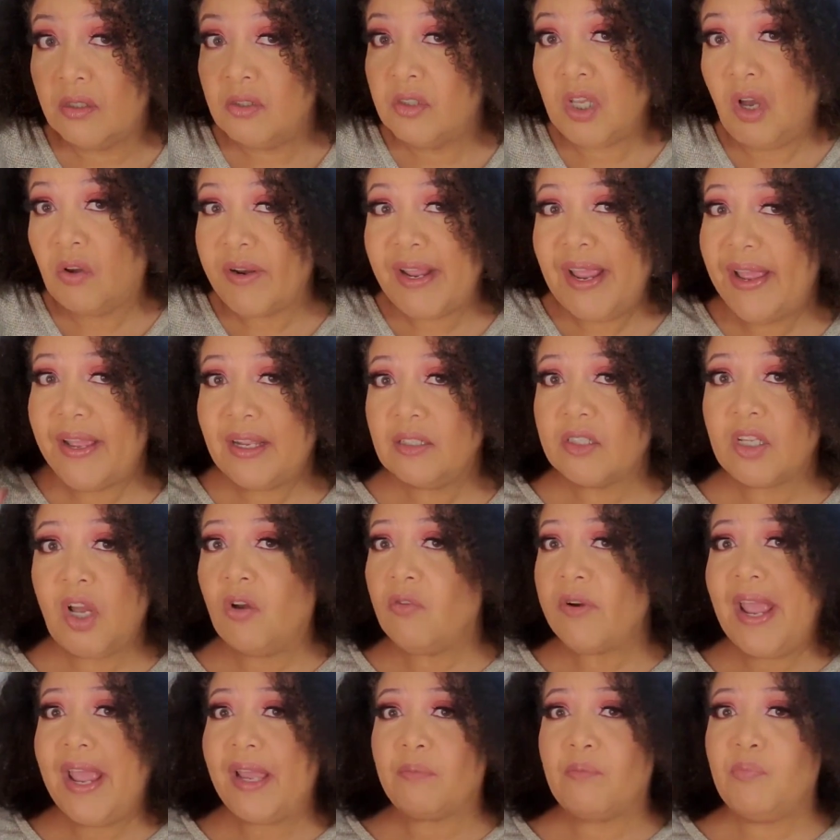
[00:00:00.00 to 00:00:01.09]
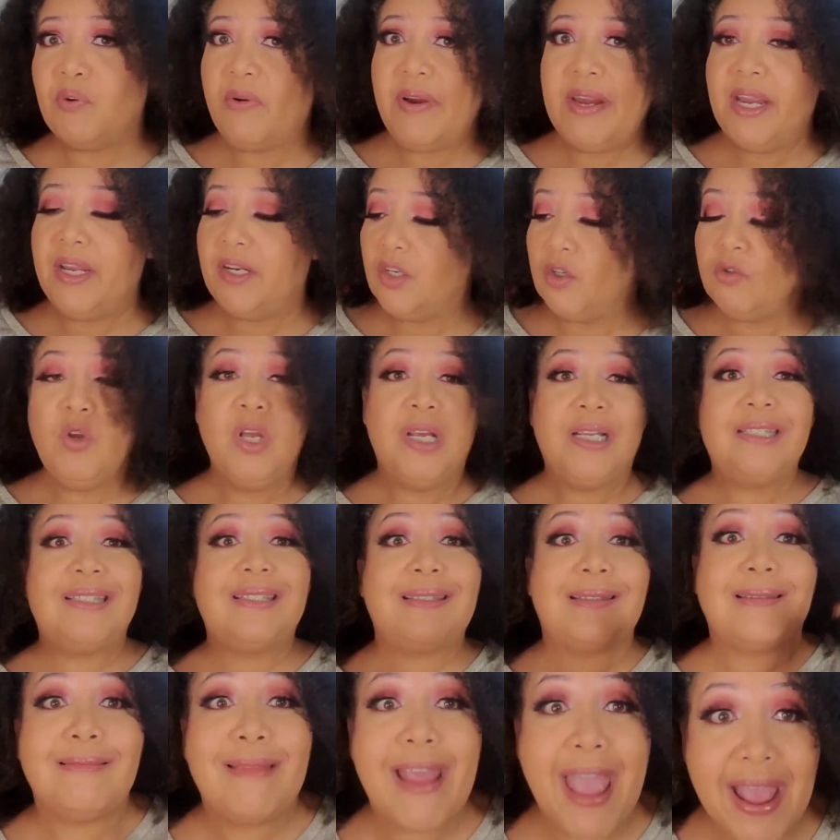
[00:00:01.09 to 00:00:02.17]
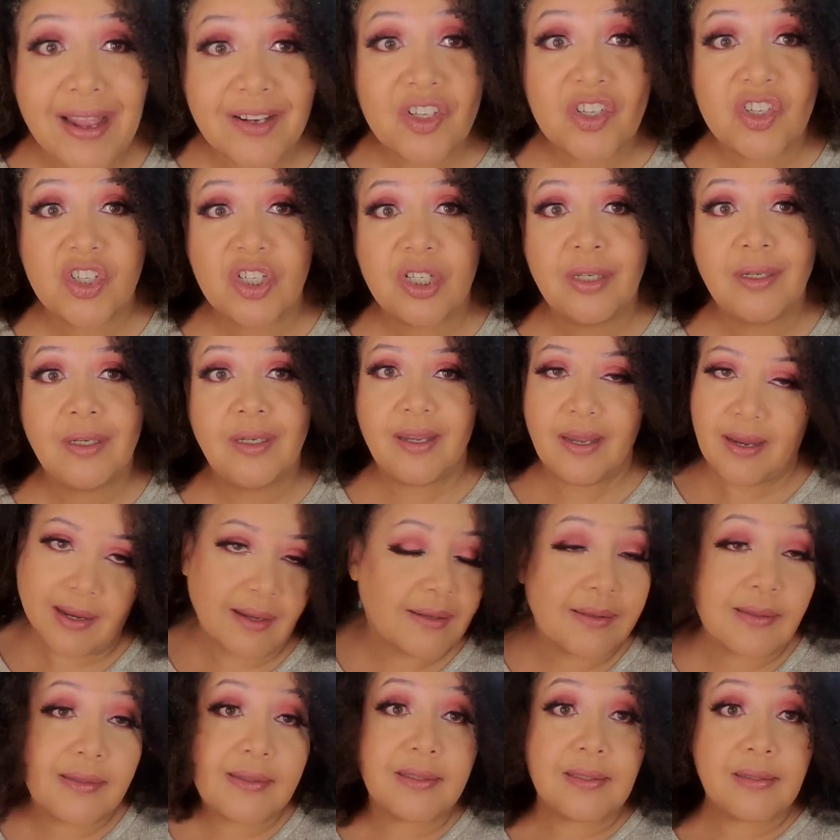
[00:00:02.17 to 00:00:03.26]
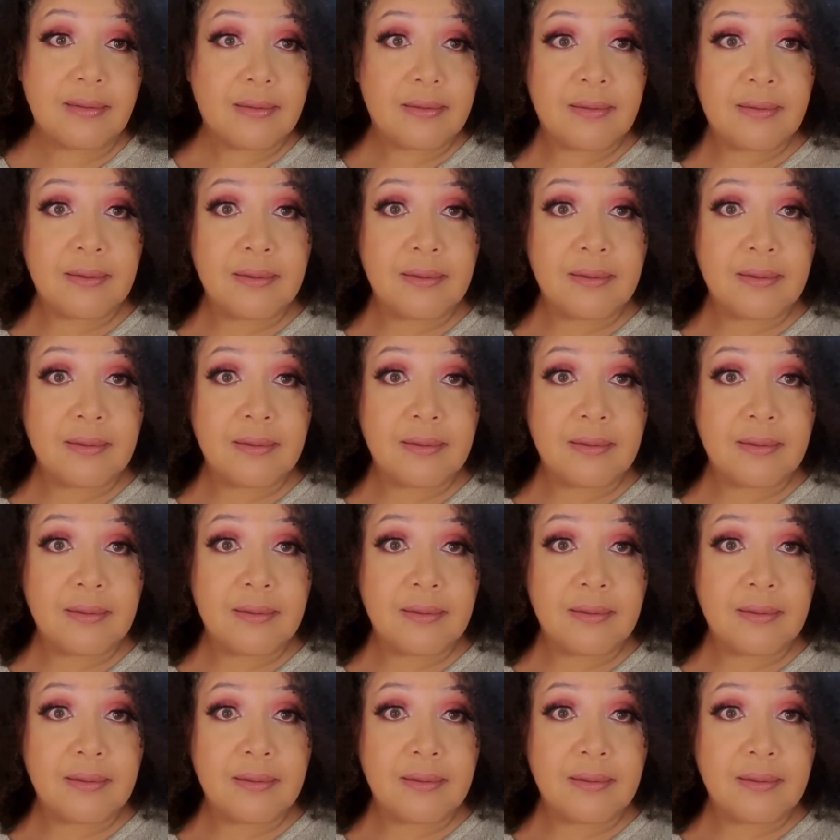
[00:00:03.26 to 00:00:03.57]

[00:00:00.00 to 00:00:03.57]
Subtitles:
Don't act brand new. Snatch it.